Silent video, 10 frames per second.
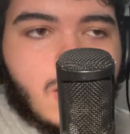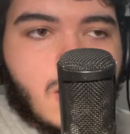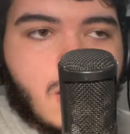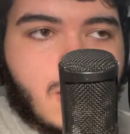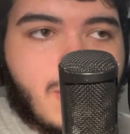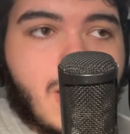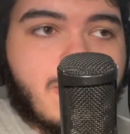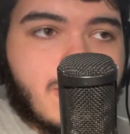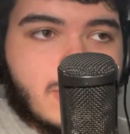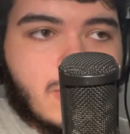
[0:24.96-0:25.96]
um,
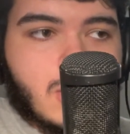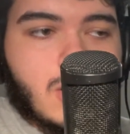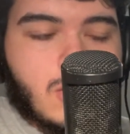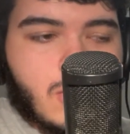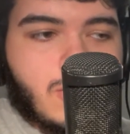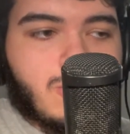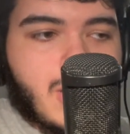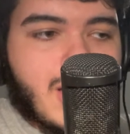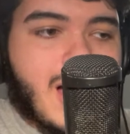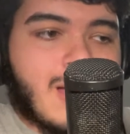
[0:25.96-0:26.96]
i've personally used
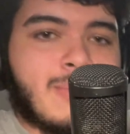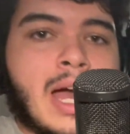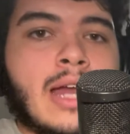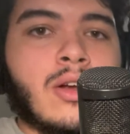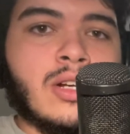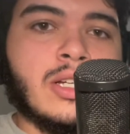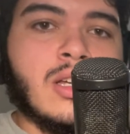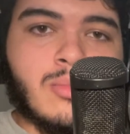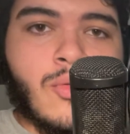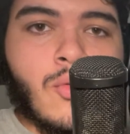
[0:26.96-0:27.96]
my ipad on a
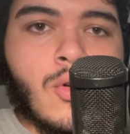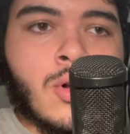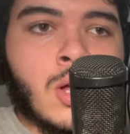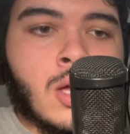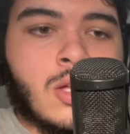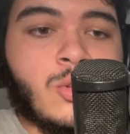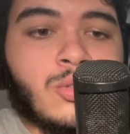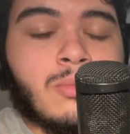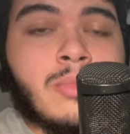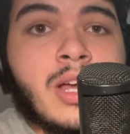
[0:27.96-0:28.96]
gig before
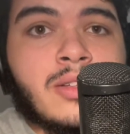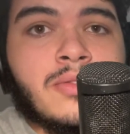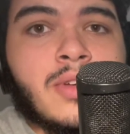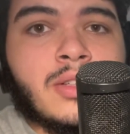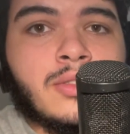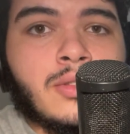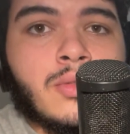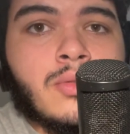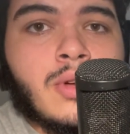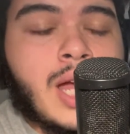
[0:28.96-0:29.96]
using Bias FX
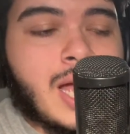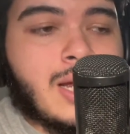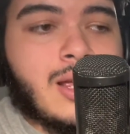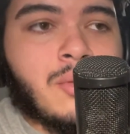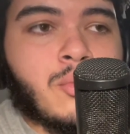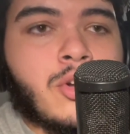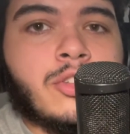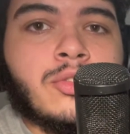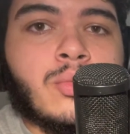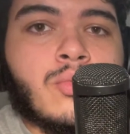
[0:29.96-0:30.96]
2 and it
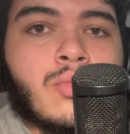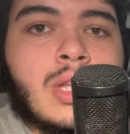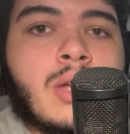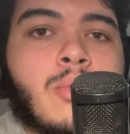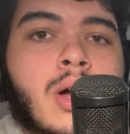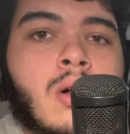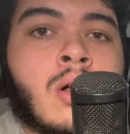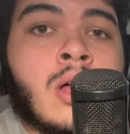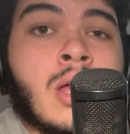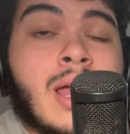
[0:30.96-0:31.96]
works really
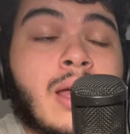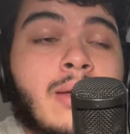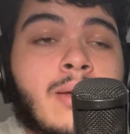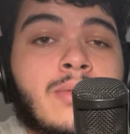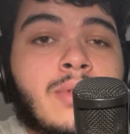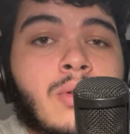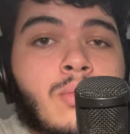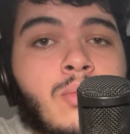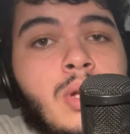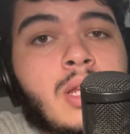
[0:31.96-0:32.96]
well it gives a
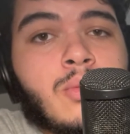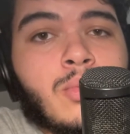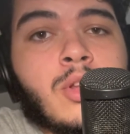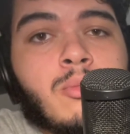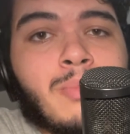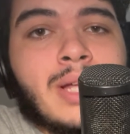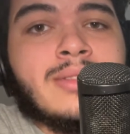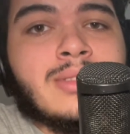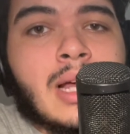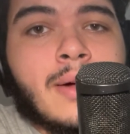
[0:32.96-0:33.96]
really real
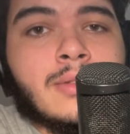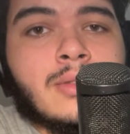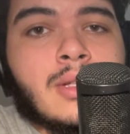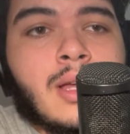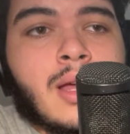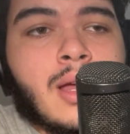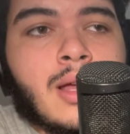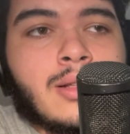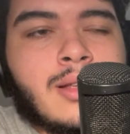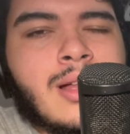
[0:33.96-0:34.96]
bass sound
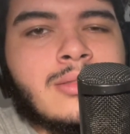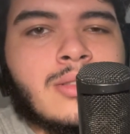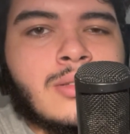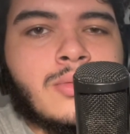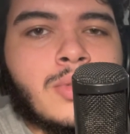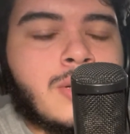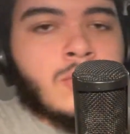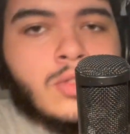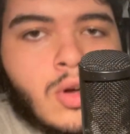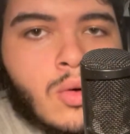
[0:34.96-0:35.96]
and yeah let's get to it
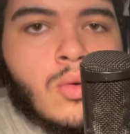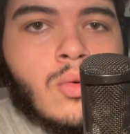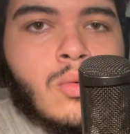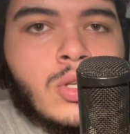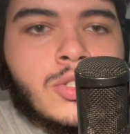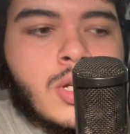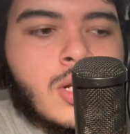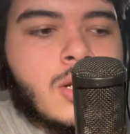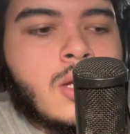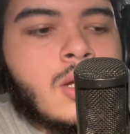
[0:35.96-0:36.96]
so what you're gonna
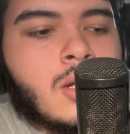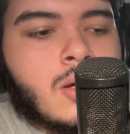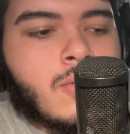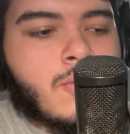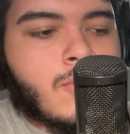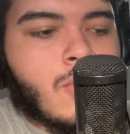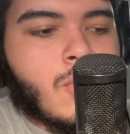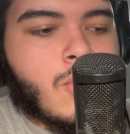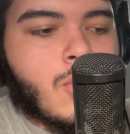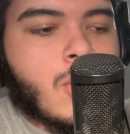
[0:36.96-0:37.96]
need
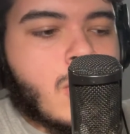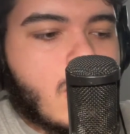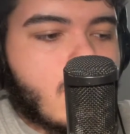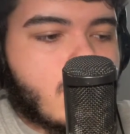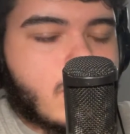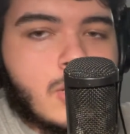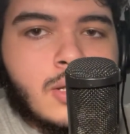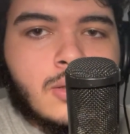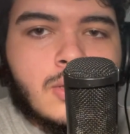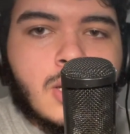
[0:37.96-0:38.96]
for for
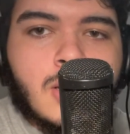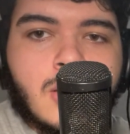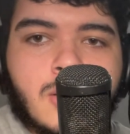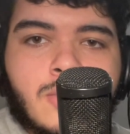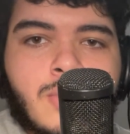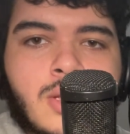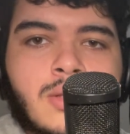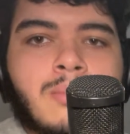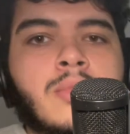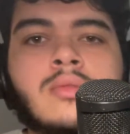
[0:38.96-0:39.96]
this is really
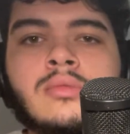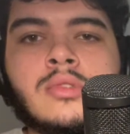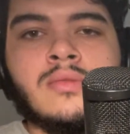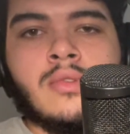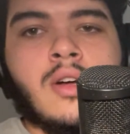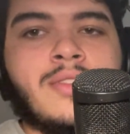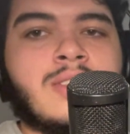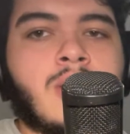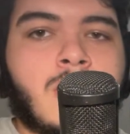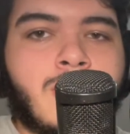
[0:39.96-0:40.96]
simple
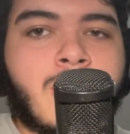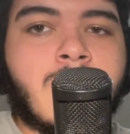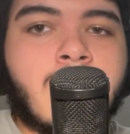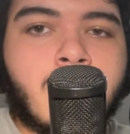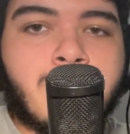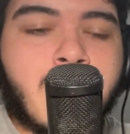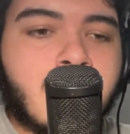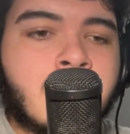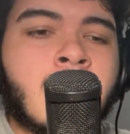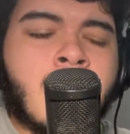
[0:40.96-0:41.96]
obviously you're gonna need your
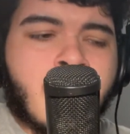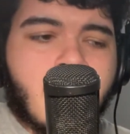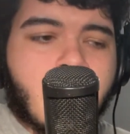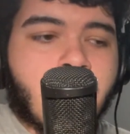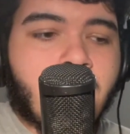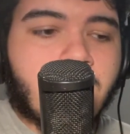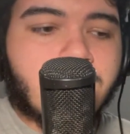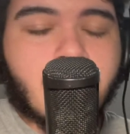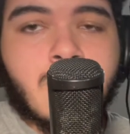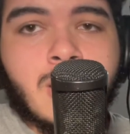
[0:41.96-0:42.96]
bass Next,
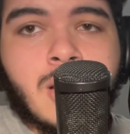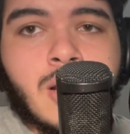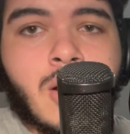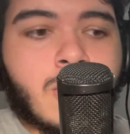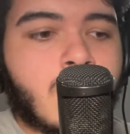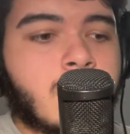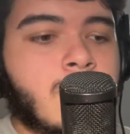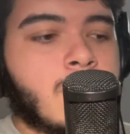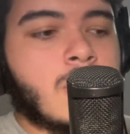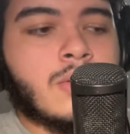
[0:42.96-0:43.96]
you're going to need an audio
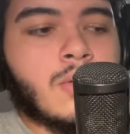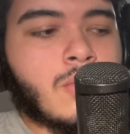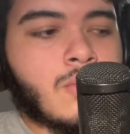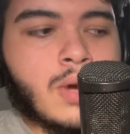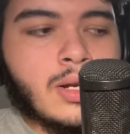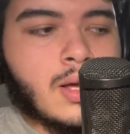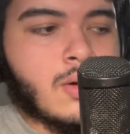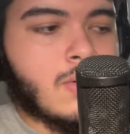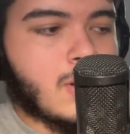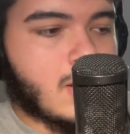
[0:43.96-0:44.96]
interface. Right
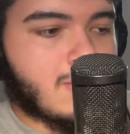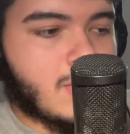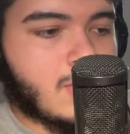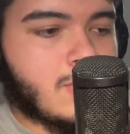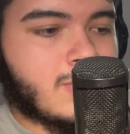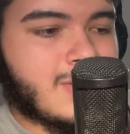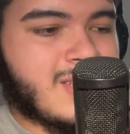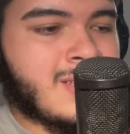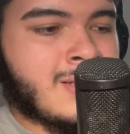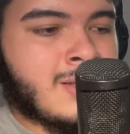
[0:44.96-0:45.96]
now, I am
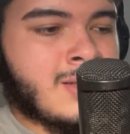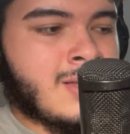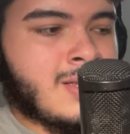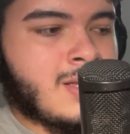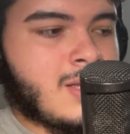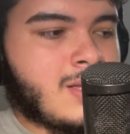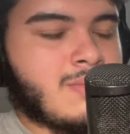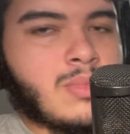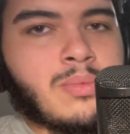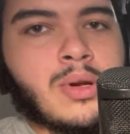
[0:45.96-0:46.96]
using
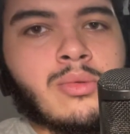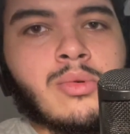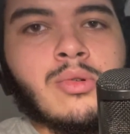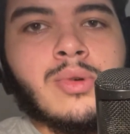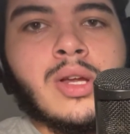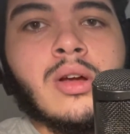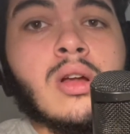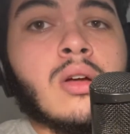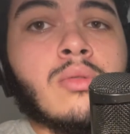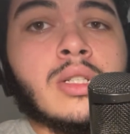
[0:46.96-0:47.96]
my pedal board over here,
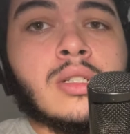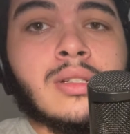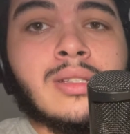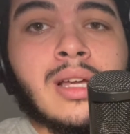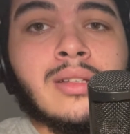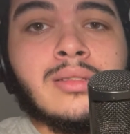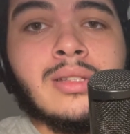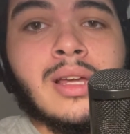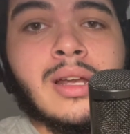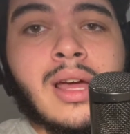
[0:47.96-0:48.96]
which contains
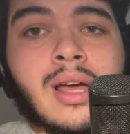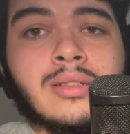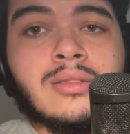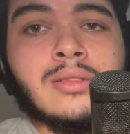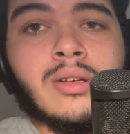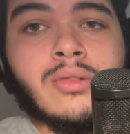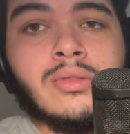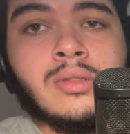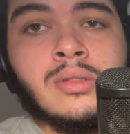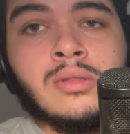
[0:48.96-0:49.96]
an XTone.